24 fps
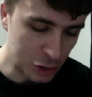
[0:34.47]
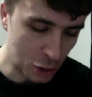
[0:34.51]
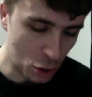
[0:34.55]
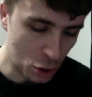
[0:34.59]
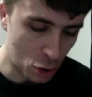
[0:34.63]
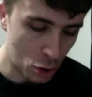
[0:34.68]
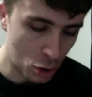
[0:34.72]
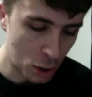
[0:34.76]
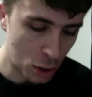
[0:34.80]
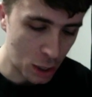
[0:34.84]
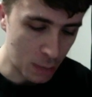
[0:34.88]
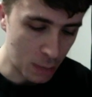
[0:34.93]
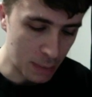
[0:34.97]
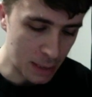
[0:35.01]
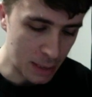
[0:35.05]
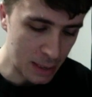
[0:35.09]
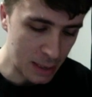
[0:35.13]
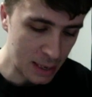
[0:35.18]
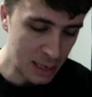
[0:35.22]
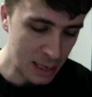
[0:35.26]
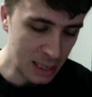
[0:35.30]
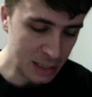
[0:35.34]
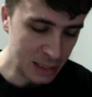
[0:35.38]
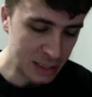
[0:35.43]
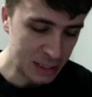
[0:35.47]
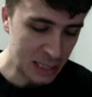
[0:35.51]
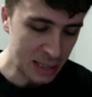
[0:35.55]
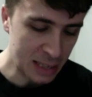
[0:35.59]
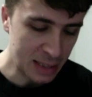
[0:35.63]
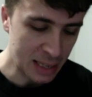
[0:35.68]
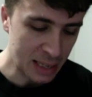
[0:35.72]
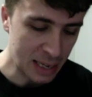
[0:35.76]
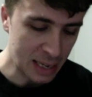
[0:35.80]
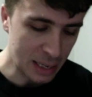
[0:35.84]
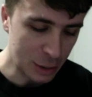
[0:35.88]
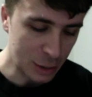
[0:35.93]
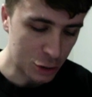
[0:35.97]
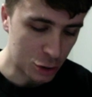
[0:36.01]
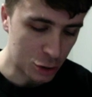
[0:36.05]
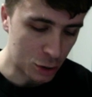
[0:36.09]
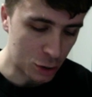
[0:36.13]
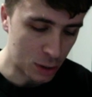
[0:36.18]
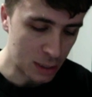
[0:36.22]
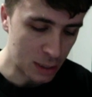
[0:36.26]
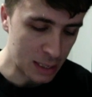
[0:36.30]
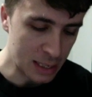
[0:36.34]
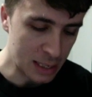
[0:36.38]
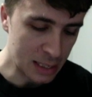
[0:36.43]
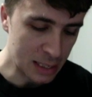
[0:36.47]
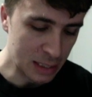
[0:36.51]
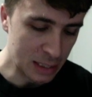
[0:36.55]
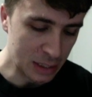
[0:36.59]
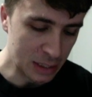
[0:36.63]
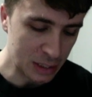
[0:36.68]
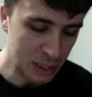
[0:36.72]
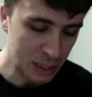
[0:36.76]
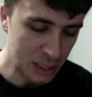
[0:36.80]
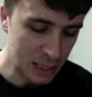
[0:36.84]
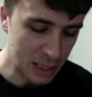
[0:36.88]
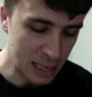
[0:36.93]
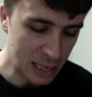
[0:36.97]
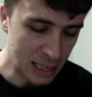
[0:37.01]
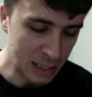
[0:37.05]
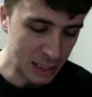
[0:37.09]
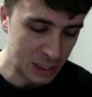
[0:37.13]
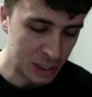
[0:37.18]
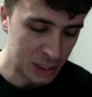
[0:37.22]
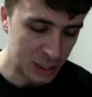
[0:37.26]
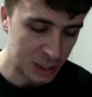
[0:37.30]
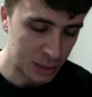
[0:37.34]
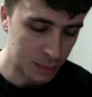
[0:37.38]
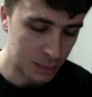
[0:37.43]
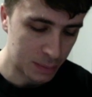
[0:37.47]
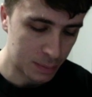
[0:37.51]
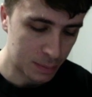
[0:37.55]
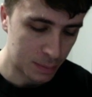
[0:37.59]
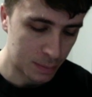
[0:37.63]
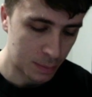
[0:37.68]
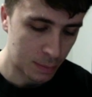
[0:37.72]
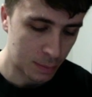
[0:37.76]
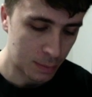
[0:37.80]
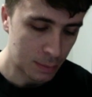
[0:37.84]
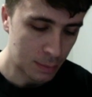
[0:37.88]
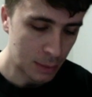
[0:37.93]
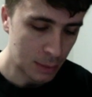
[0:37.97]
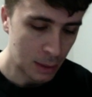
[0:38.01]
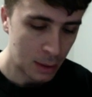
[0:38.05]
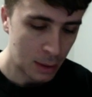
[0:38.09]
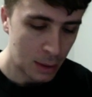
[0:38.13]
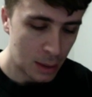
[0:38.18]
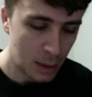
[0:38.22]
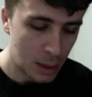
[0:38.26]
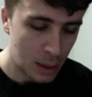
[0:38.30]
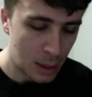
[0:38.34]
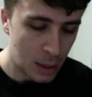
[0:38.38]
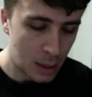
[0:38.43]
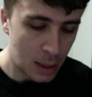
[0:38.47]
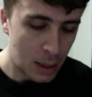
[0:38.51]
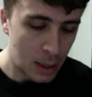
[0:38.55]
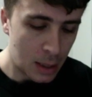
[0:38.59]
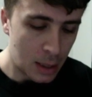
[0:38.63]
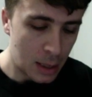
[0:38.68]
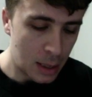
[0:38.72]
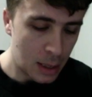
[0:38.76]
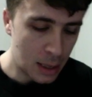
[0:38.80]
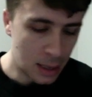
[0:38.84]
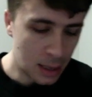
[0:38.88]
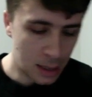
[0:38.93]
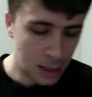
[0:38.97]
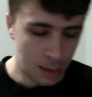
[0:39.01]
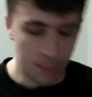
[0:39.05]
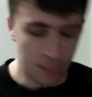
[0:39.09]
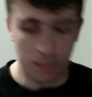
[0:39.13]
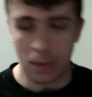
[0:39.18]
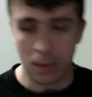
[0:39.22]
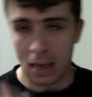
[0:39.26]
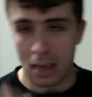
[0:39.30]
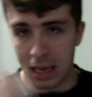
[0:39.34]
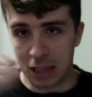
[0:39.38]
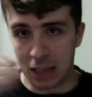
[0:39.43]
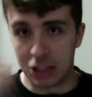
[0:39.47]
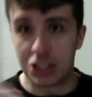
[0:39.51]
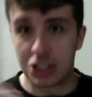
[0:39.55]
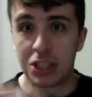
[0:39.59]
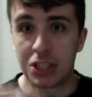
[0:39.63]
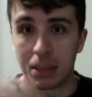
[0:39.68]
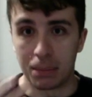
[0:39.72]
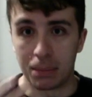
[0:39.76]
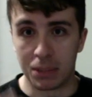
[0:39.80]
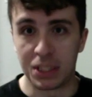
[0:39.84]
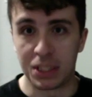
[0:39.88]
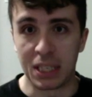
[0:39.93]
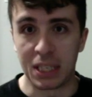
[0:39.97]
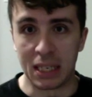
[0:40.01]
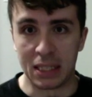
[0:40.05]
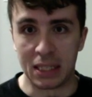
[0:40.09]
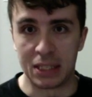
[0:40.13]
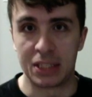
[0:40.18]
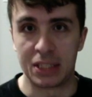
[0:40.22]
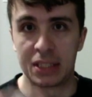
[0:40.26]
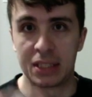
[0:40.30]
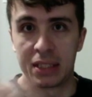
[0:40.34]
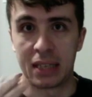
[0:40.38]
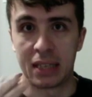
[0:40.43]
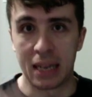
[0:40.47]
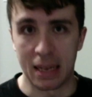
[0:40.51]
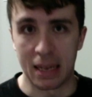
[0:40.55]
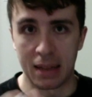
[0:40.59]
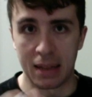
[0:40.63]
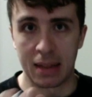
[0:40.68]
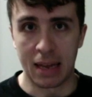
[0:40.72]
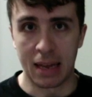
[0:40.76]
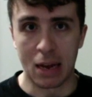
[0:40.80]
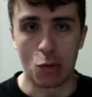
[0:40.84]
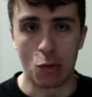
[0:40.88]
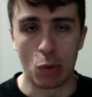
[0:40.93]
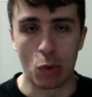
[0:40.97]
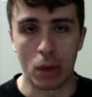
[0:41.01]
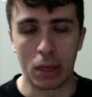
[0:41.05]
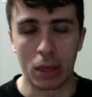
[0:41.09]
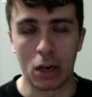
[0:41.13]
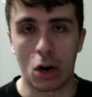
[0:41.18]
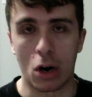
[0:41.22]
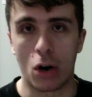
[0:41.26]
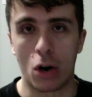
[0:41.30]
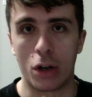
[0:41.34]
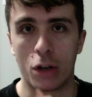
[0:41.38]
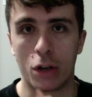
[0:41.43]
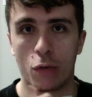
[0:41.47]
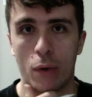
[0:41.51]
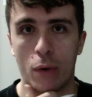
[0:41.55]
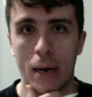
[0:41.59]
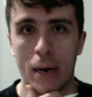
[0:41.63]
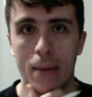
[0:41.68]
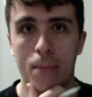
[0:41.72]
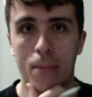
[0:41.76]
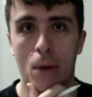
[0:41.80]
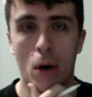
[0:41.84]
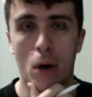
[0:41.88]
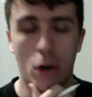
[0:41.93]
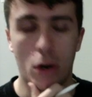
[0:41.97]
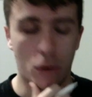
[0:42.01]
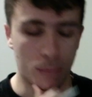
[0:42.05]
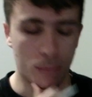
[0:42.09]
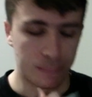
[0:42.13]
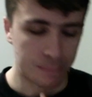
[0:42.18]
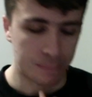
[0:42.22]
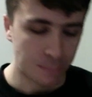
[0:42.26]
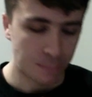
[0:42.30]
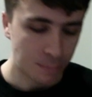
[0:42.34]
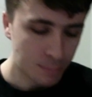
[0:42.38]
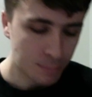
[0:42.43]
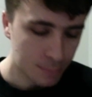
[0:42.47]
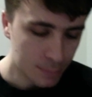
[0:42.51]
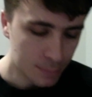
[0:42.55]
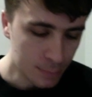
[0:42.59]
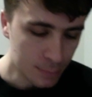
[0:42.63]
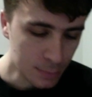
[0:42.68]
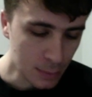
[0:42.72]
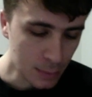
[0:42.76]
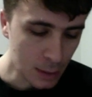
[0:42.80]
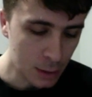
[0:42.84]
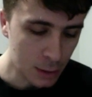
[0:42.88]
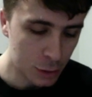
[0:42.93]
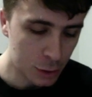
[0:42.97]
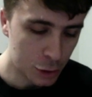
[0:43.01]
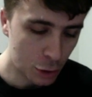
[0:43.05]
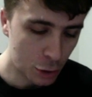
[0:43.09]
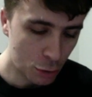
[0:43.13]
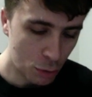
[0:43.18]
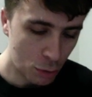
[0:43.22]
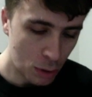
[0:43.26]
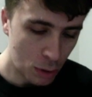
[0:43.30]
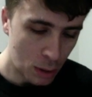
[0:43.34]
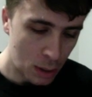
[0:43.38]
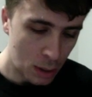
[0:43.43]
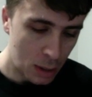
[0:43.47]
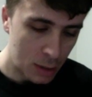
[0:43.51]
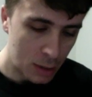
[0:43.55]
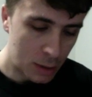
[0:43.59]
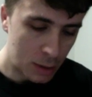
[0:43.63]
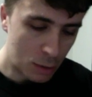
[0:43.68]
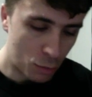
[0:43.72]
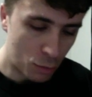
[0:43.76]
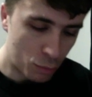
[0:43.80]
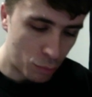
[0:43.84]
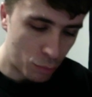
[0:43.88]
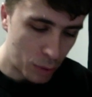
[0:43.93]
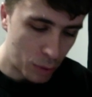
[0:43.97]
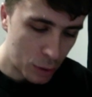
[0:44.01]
argument is that the answer is yes. In some sense, they really are the right model. So the real